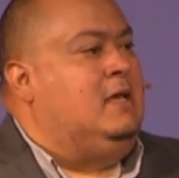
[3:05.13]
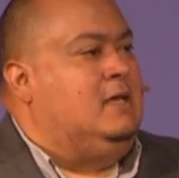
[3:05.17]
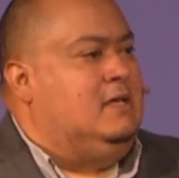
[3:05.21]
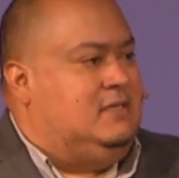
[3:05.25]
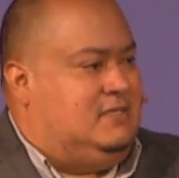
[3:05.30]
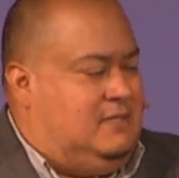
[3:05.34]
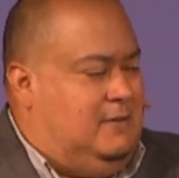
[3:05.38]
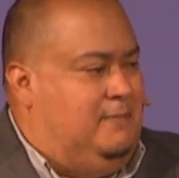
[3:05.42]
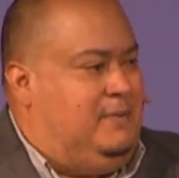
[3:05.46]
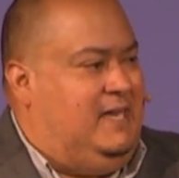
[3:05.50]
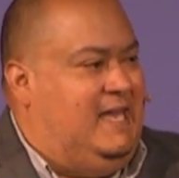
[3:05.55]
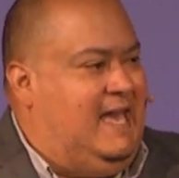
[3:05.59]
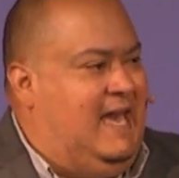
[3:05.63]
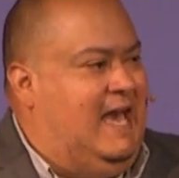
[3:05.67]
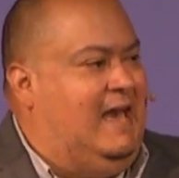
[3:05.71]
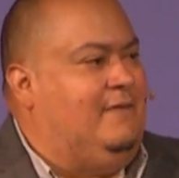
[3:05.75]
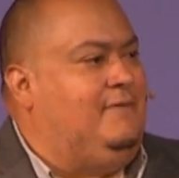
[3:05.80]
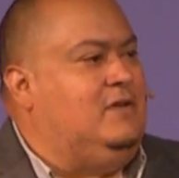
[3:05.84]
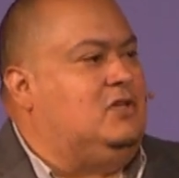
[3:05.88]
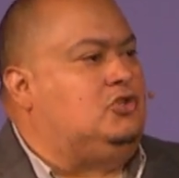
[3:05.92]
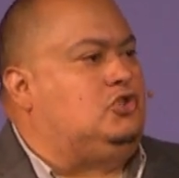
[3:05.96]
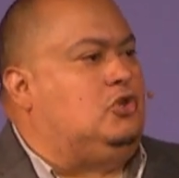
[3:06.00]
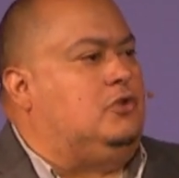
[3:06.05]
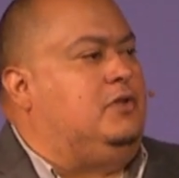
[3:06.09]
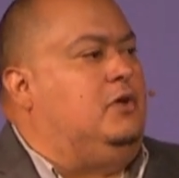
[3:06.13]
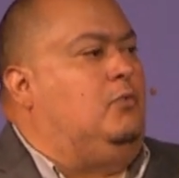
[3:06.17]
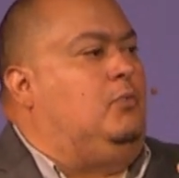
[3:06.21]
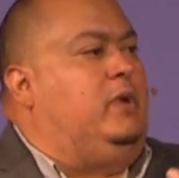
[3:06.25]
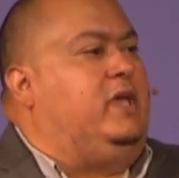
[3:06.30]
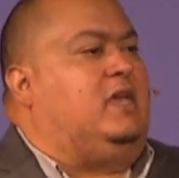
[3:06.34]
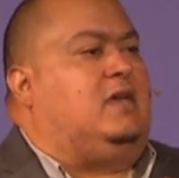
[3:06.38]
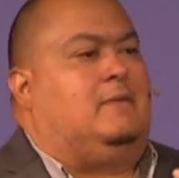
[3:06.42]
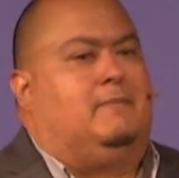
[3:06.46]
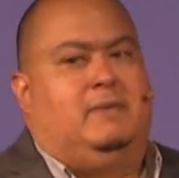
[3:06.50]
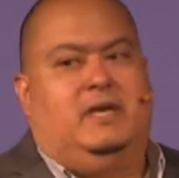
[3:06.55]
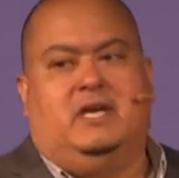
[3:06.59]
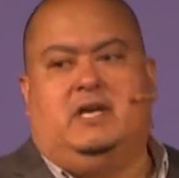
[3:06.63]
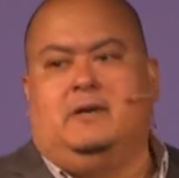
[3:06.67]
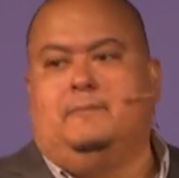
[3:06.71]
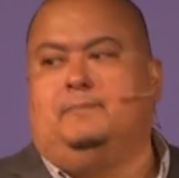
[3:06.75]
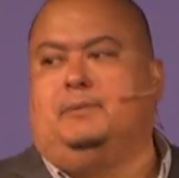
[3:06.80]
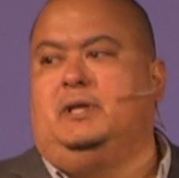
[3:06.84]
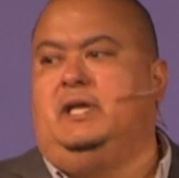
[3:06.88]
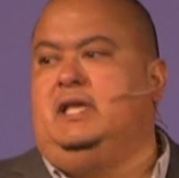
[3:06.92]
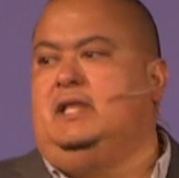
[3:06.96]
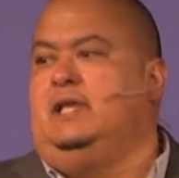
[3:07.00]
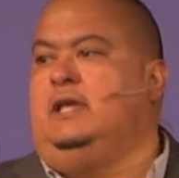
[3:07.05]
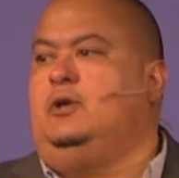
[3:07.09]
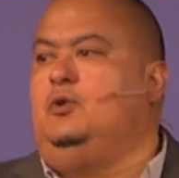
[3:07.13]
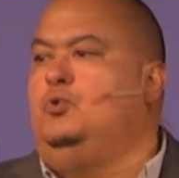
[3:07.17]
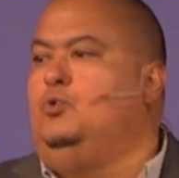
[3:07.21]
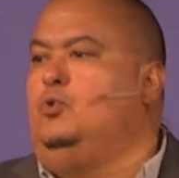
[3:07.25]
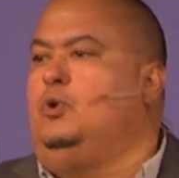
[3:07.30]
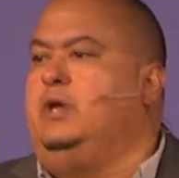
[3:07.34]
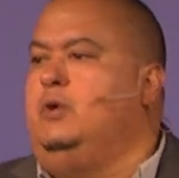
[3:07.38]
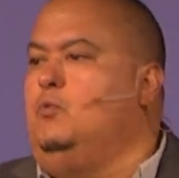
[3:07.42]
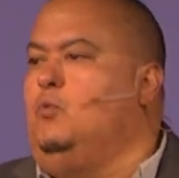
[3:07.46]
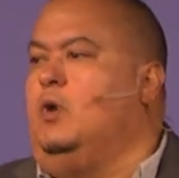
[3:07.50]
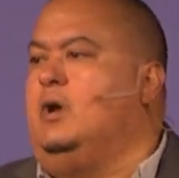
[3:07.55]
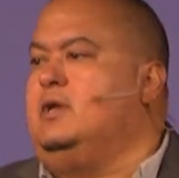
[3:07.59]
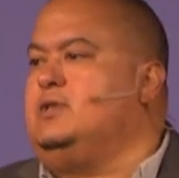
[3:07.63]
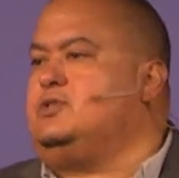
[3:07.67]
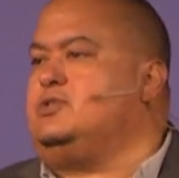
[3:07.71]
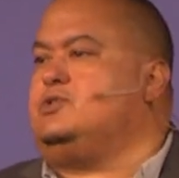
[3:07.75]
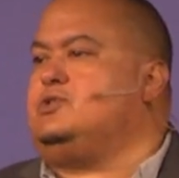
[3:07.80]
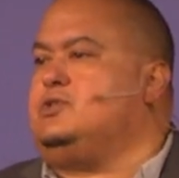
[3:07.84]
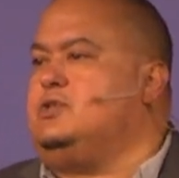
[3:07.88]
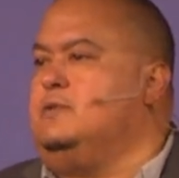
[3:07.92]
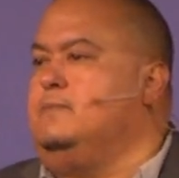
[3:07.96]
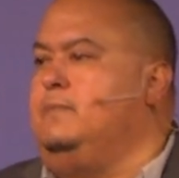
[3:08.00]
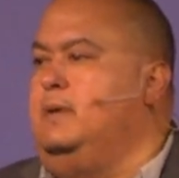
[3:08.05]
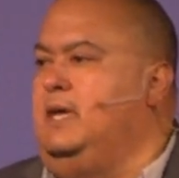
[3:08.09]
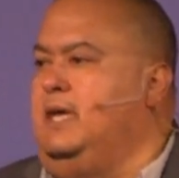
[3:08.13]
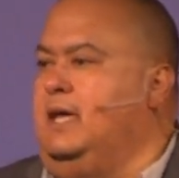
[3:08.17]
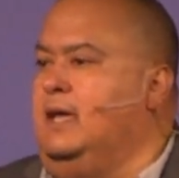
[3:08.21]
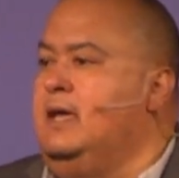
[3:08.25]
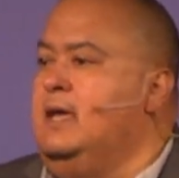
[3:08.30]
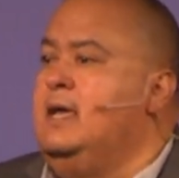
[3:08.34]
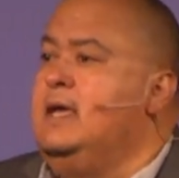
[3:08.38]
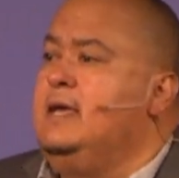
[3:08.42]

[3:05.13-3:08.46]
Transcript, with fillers: to be having so that we can be completely who He wants us to be.